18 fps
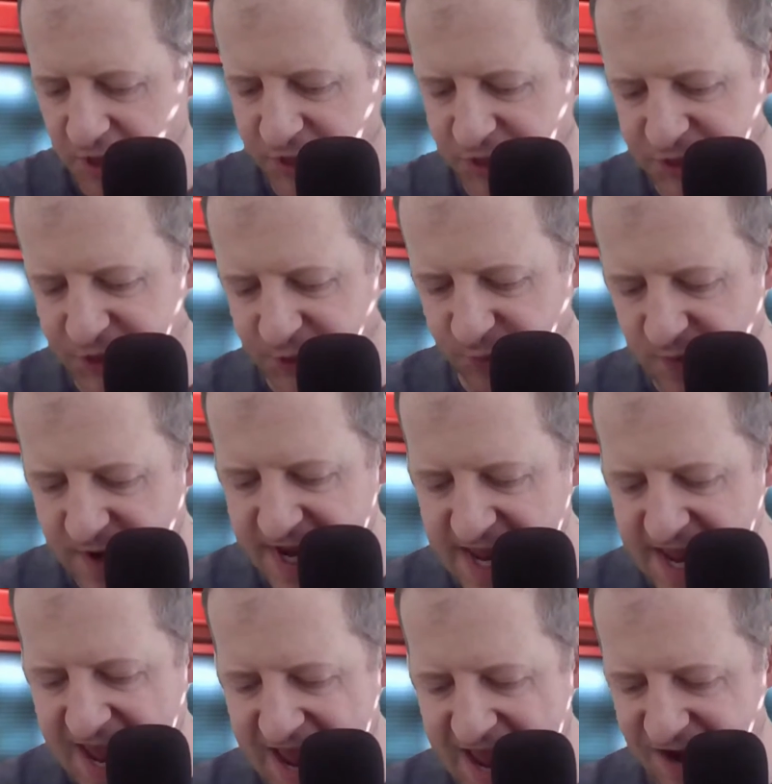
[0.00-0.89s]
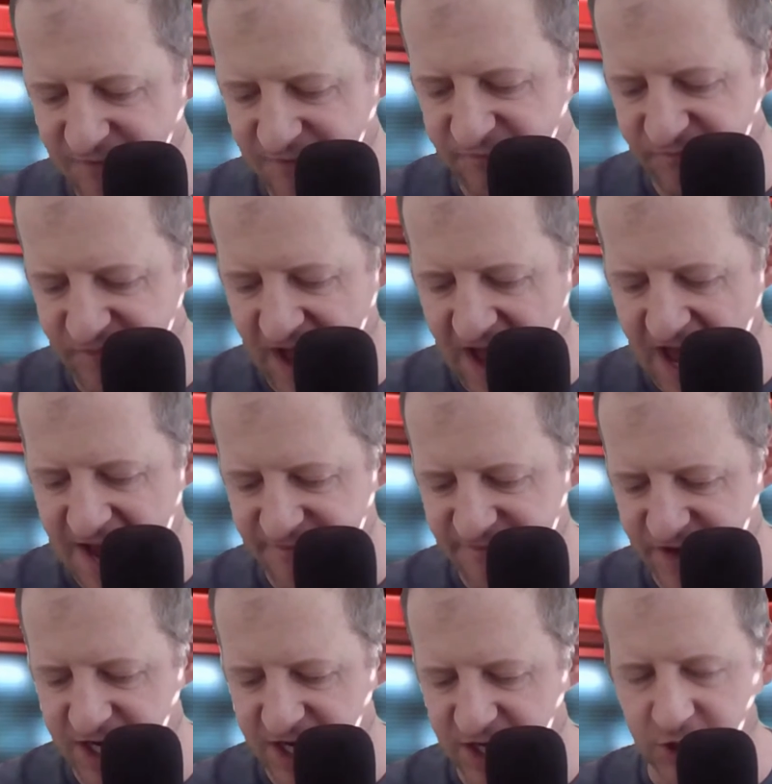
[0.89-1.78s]

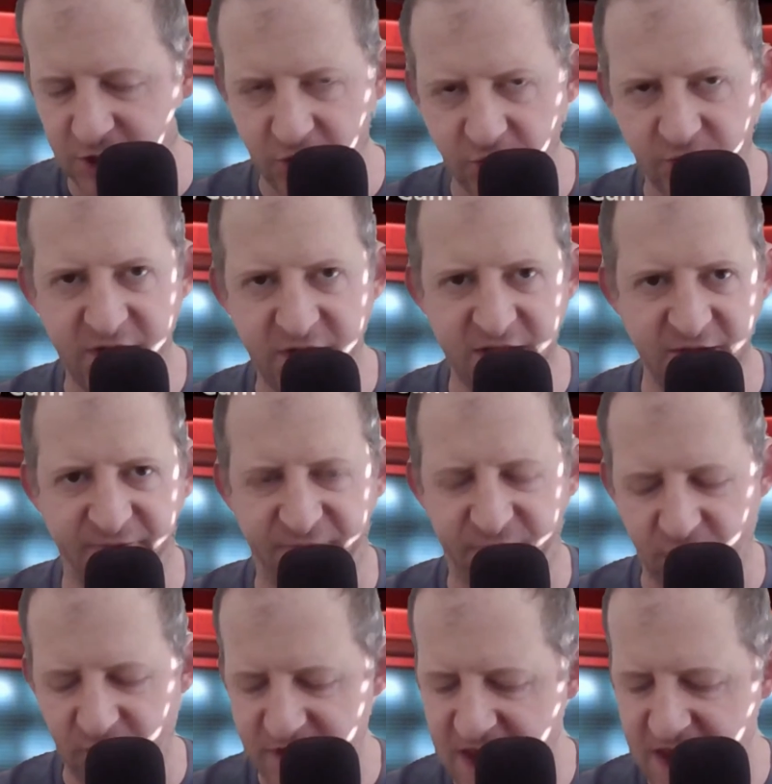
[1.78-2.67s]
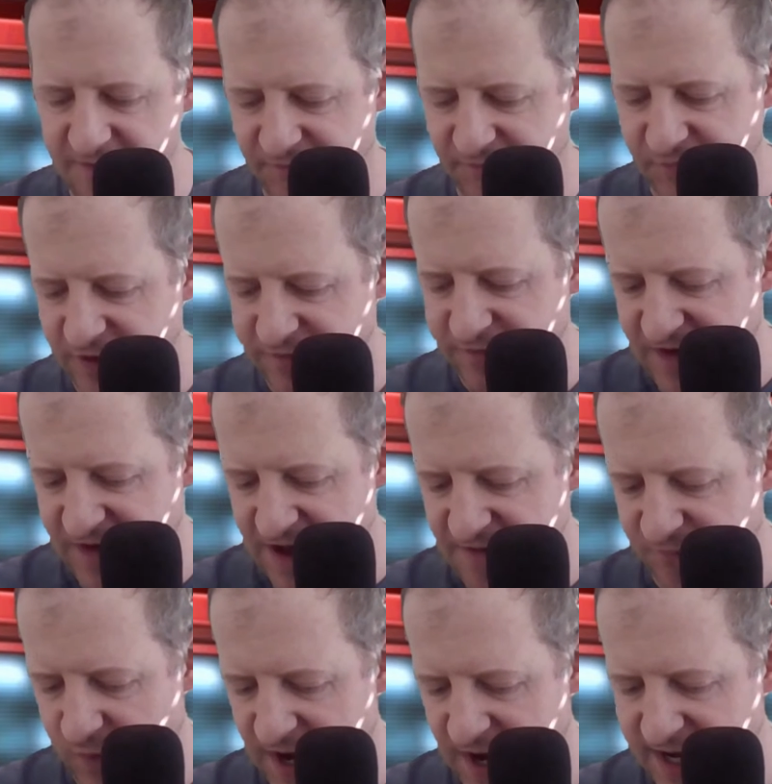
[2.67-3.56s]
3-5, including the
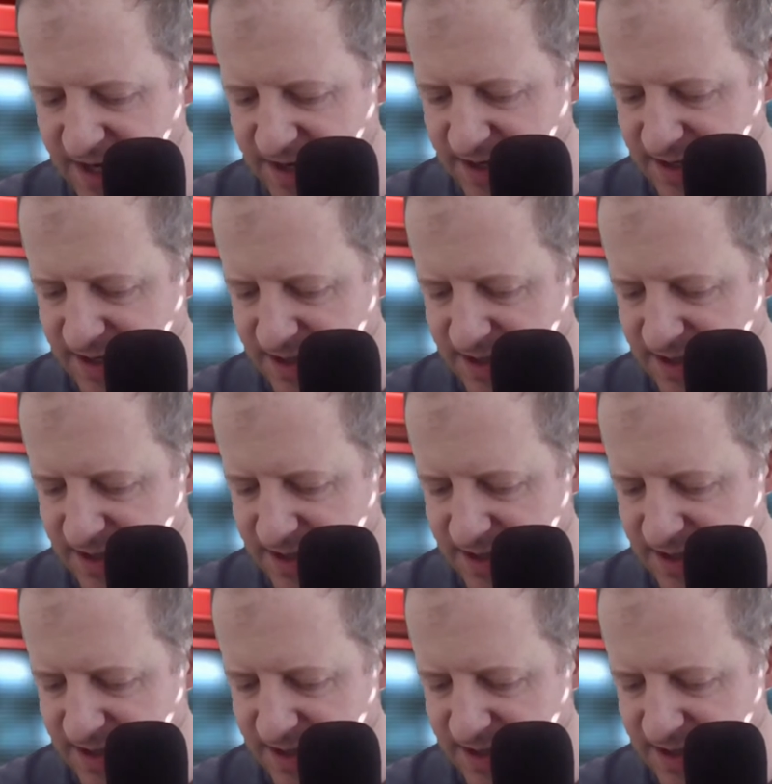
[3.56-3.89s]
48-45 win